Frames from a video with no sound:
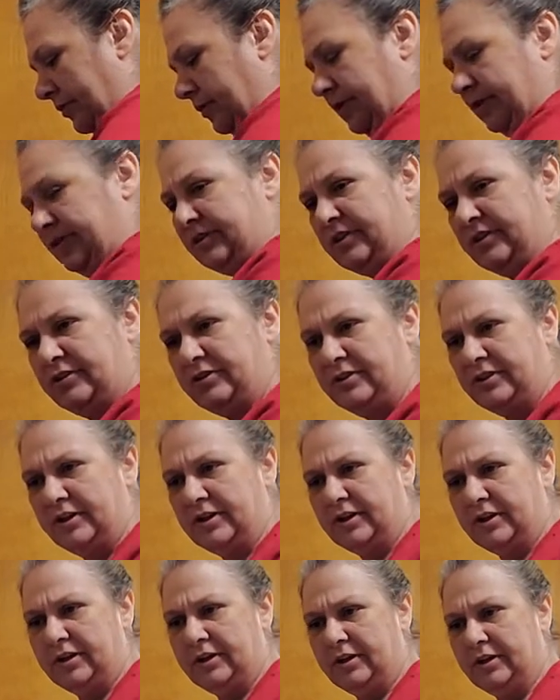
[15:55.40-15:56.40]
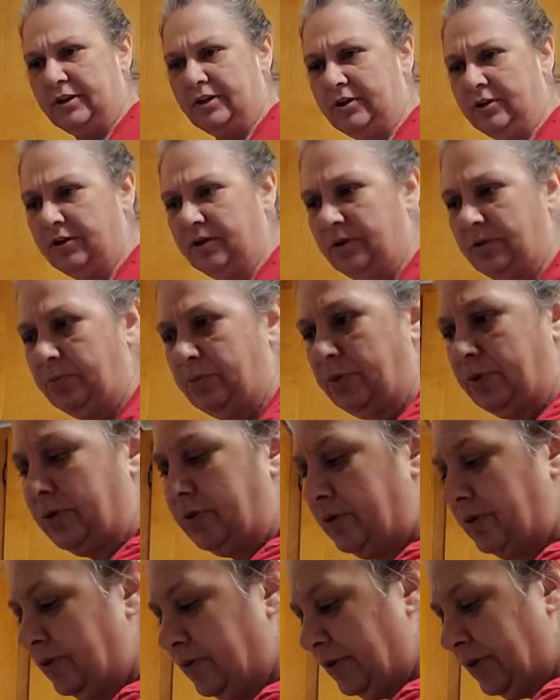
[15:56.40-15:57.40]
And to thicken it up,
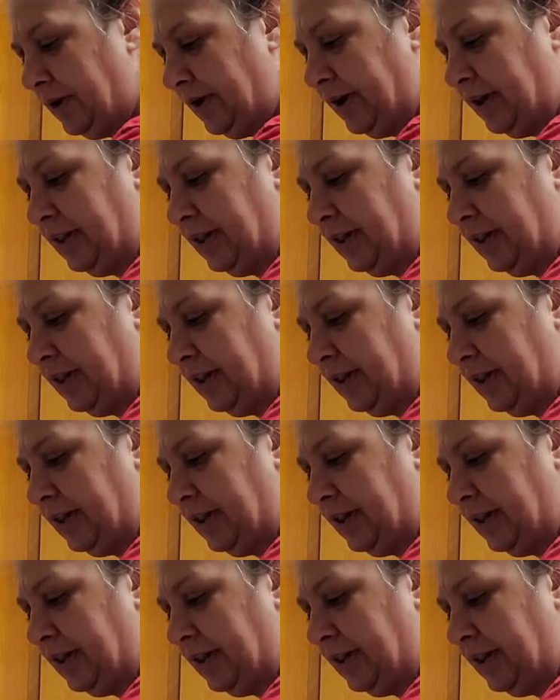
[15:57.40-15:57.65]
I